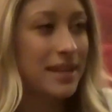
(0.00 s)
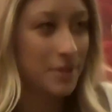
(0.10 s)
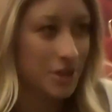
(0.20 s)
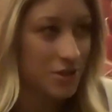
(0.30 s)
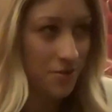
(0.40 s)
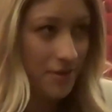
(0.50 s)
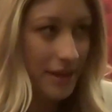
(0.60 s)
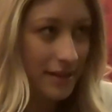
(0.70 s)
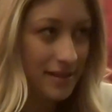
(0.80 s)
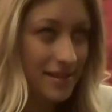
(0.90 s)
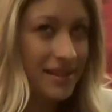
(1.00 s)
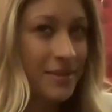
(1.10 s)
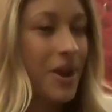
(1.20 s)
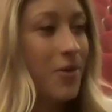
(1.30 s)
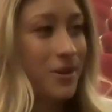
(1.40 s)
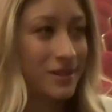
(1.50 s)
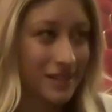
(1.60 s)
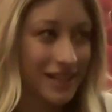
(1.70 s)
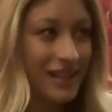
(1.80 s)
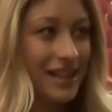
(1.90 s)
like push through things. I'm not one to
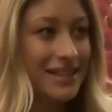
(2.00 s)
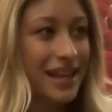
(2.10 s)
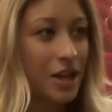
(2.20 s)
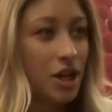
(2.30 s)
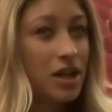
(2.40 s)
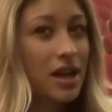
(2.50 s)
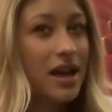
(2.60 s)
like let it settle.